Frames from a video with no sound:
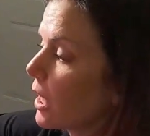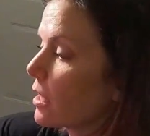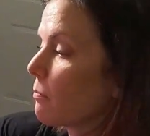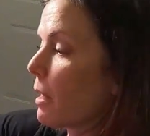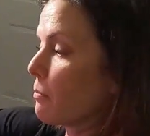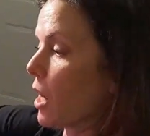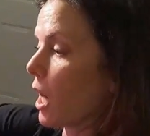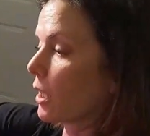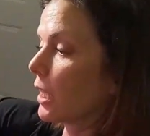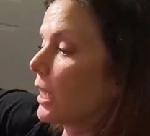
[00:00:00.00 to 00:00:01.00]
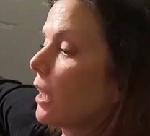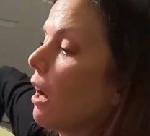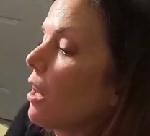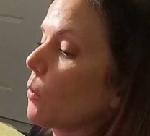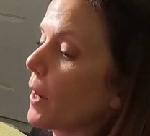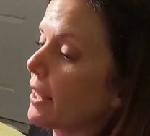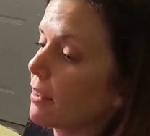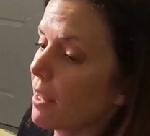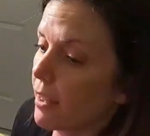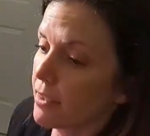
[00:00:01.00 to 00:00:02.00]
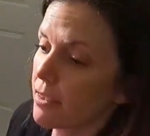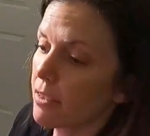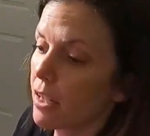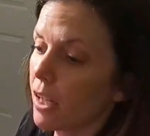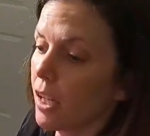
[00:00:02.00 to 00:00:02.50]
and then my broccoli all the way at the end.